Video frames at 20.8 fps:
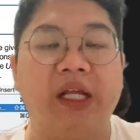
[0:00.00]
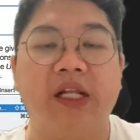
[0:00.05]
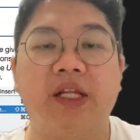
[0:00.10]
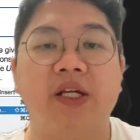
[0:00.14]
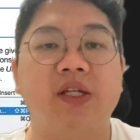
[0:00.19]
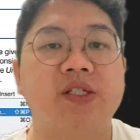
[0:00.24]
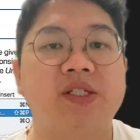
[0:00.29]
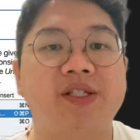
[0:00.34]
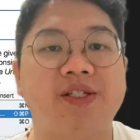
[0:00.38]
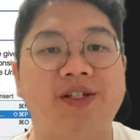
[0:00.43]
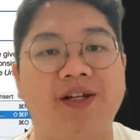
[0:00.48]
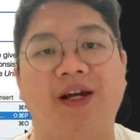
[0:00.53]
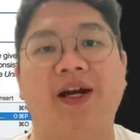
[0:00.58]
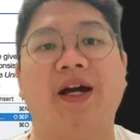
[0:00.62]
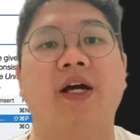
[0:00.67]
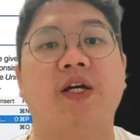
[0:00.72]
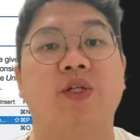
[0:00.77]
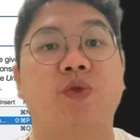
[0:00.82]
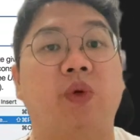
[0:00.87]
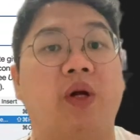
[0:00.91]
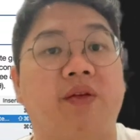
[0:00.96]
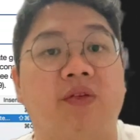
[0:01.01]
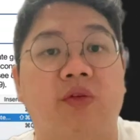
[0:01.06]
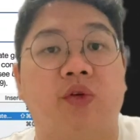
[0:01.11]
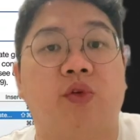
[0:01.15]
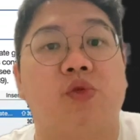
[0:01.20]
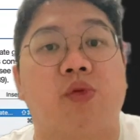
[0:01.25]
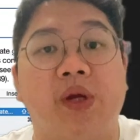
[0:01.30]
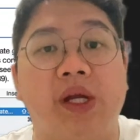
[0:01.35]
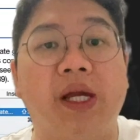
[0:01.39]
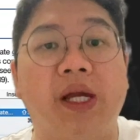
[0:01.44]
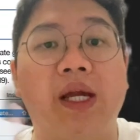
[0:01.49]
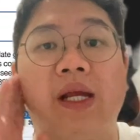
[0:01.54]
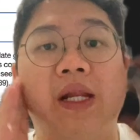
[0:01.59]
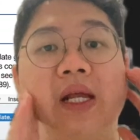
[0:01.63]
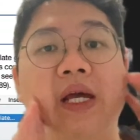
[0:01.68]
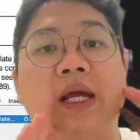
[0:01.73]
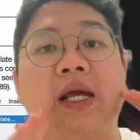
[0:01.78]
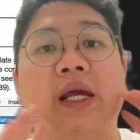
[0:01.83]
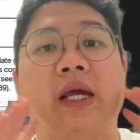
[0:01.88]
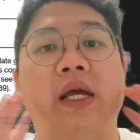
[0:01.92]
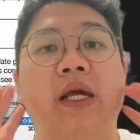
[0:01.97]
In this task, we have to create
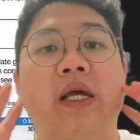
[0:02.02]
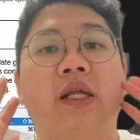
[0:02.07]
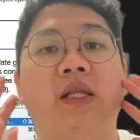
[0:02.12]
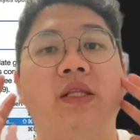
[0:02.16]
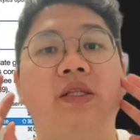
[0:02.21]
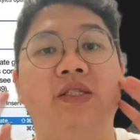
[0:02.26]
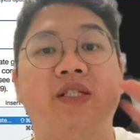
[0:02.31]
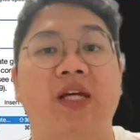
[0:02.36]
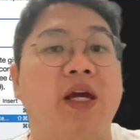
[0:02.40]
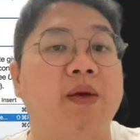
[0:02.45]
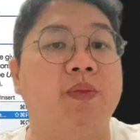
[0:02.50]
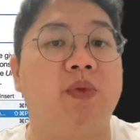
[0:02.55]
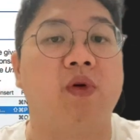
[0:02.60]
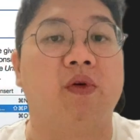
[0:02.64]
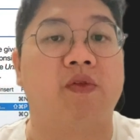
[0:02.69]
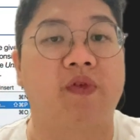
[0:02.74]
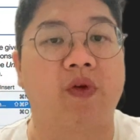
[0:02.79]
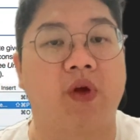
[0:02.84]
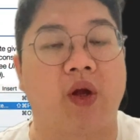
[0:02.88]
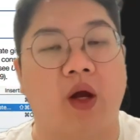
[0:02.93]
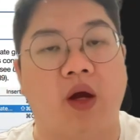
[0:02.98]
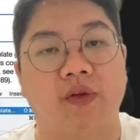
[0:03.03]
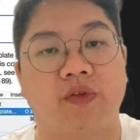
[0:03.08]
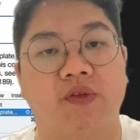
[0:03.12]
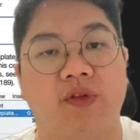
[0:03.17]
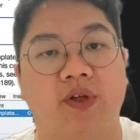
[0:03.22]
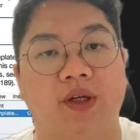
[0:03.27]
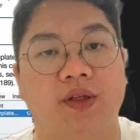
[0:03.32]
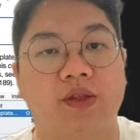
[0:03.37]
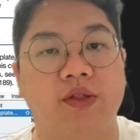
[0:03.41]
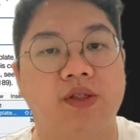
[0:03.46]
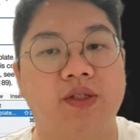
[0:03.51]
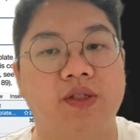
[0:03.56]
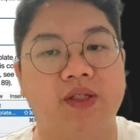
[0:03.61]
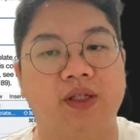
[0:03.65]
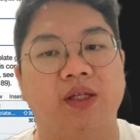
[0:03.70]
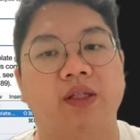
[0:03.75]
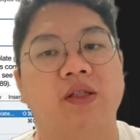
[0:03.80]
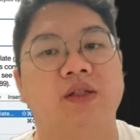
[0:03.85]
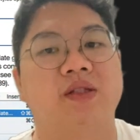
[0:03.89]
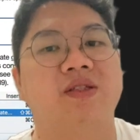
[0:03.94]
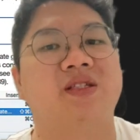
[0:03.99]
a table of contents,
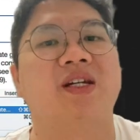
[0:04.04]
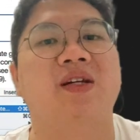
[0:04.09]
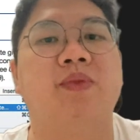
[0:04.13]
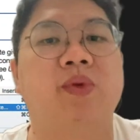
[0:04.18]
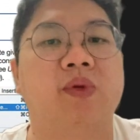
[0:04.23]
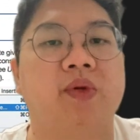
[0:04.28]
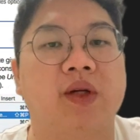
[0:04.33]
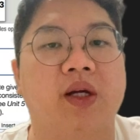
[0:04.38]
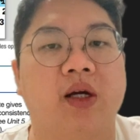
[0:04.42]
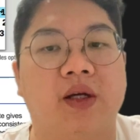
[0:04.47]
and the table of